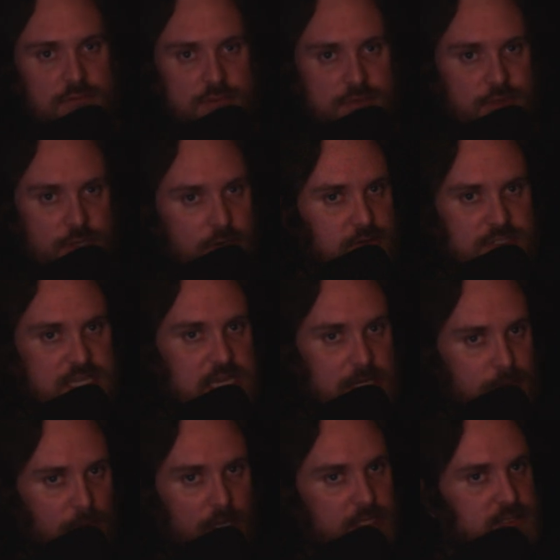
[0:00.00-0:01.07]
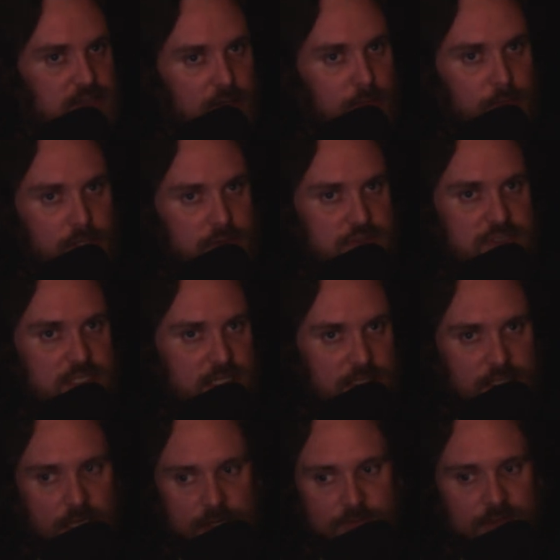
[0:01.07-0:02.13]
13 months almost
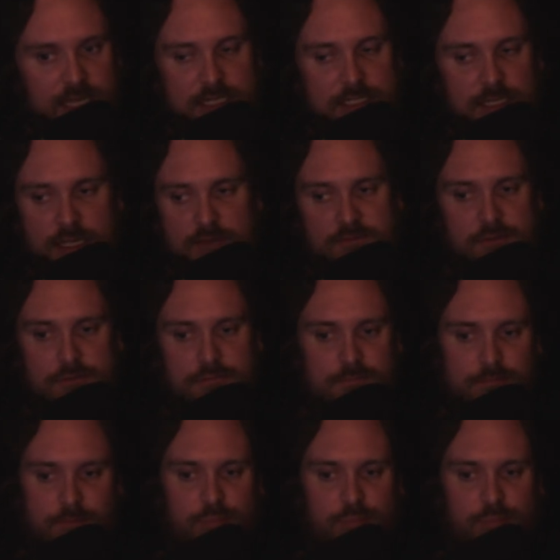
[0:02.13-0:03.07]
that I've had to ever